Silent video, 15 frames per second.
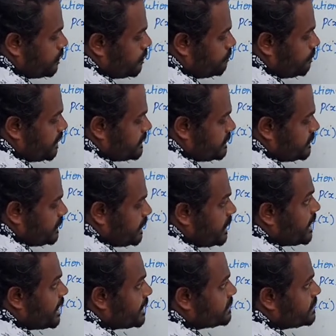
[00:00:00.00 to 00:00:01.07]
plus
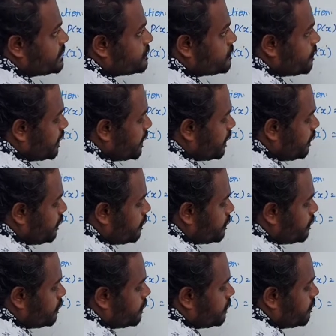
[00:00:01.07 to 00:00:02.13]
3x square
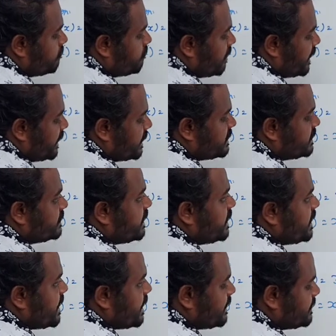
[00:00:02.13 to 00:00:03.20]
minus
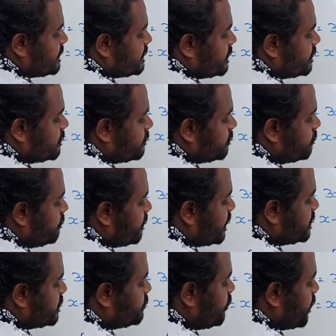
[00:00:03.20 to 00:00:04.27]
3x
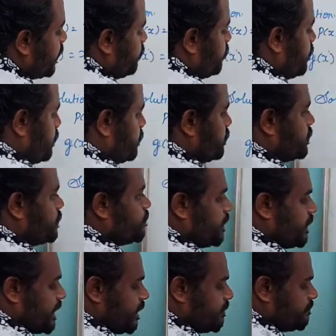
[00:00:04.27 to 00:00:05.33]
plus 5. This one
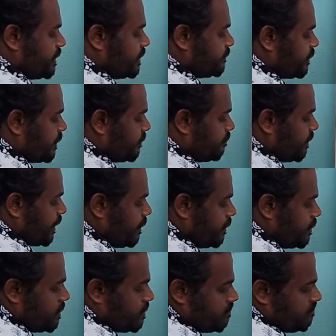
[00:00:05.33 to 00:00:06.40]
can be divided by
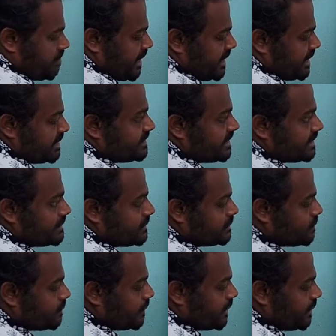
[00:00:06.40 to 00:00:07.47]
minus x
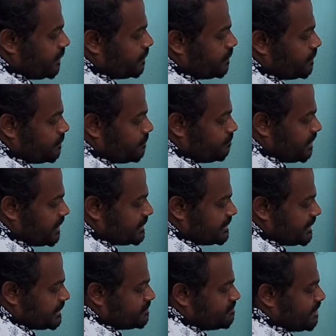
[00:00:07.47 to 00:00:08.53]
square plus
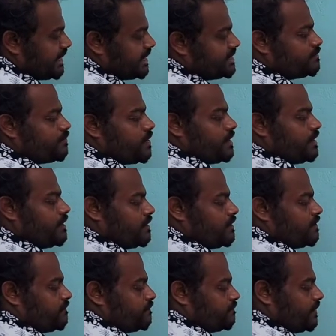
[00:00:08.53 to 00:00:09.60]
x minus 1.
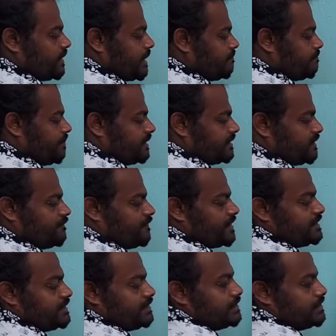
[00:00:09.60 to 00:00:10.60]
We compare the first